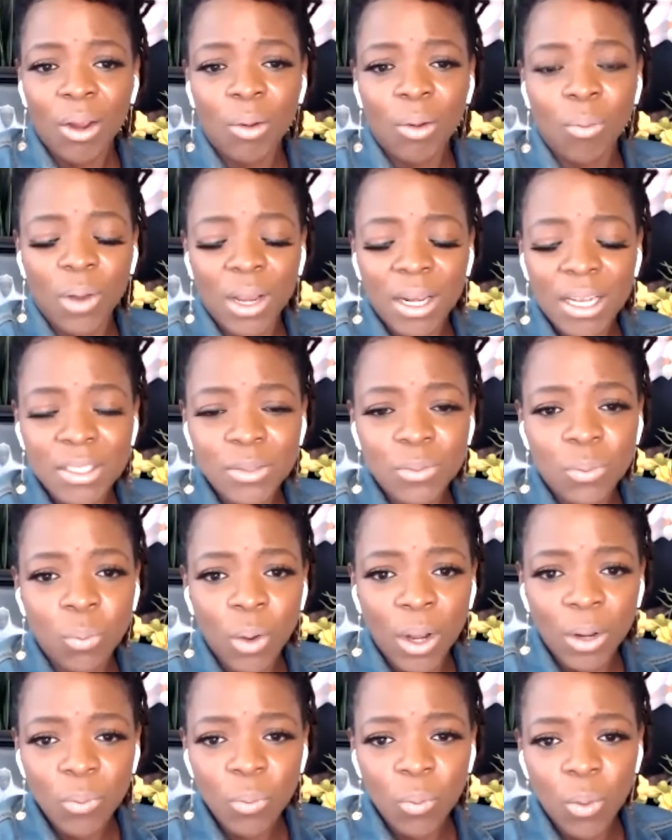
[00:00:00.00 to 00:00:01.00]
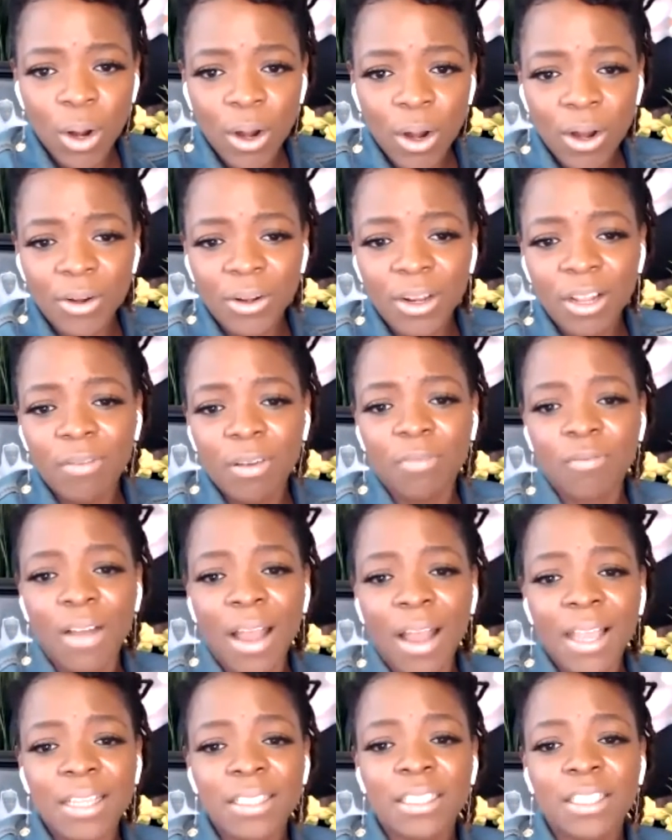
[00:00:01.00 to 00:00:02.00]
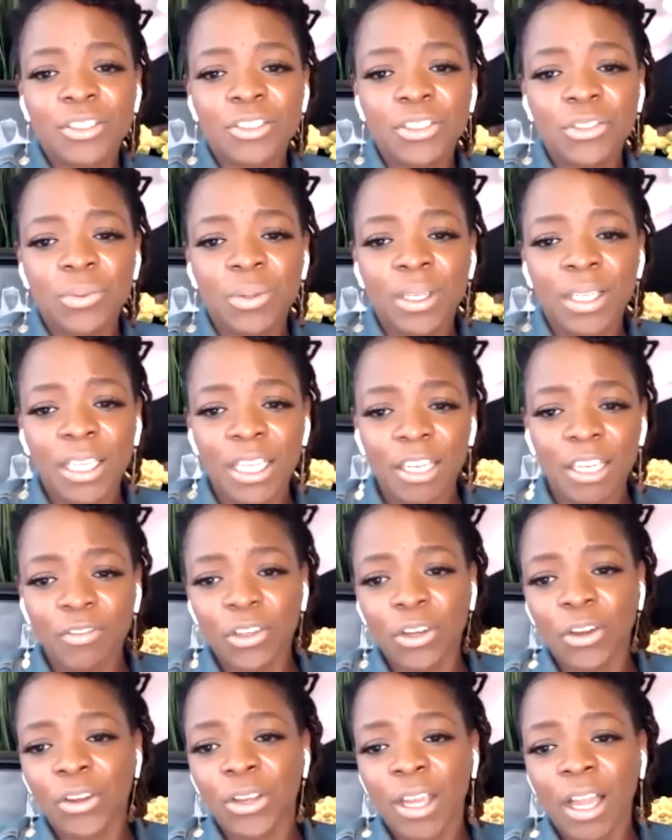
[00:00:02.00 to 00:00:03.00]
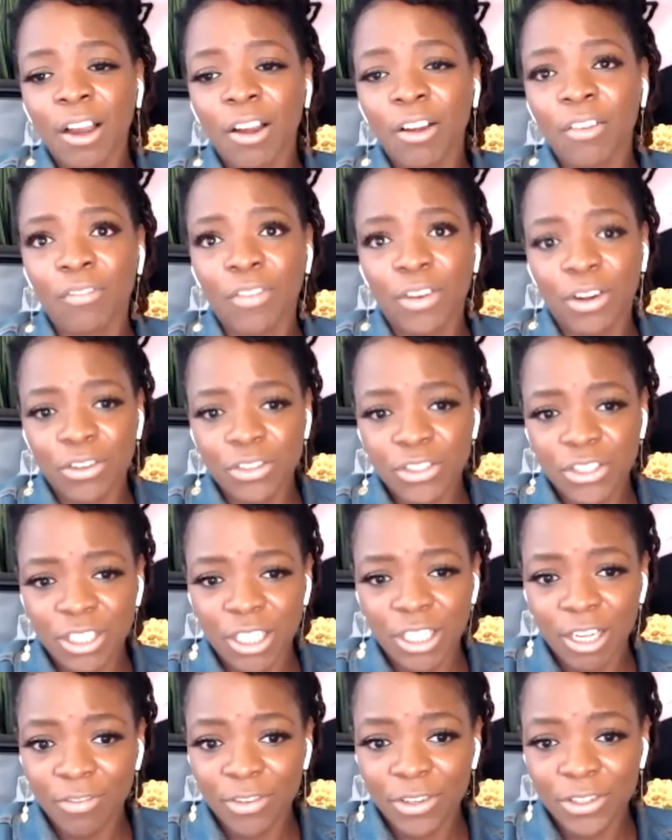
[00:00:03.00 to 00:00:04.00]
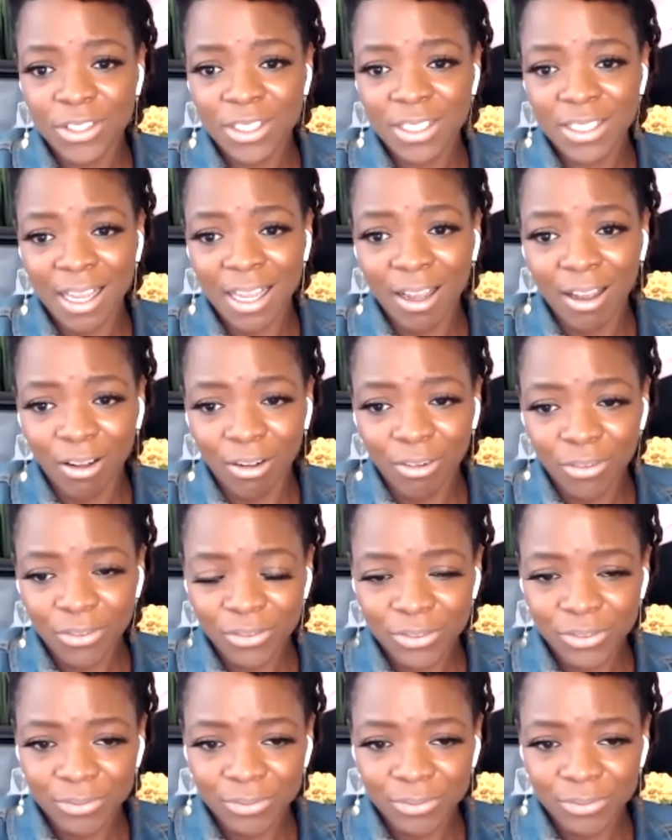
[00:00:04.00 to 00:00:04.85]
what is one word of advice that you would give your younger version of yourself?